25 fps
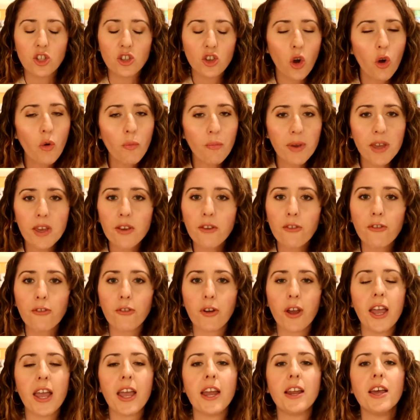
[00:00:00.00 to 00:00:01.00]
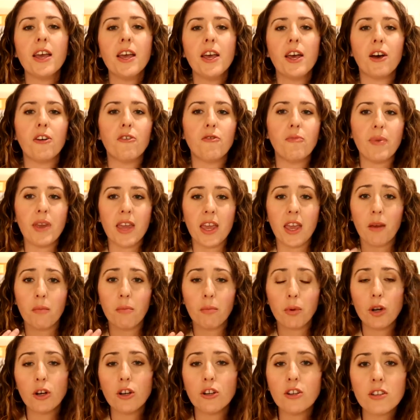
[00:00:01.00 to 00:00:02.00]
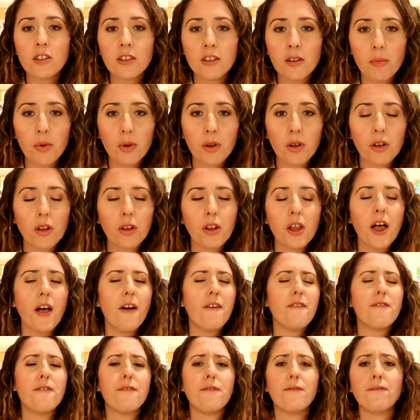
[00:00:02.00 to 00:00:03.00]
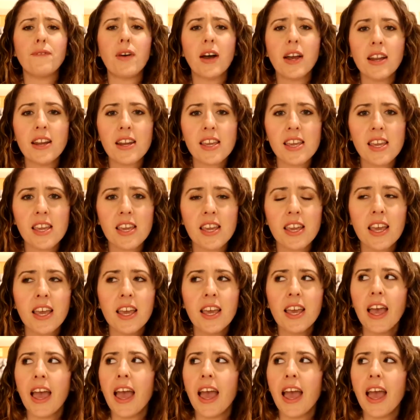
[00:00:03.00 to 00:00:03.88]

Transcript: Don't be afraid of being personable, funny,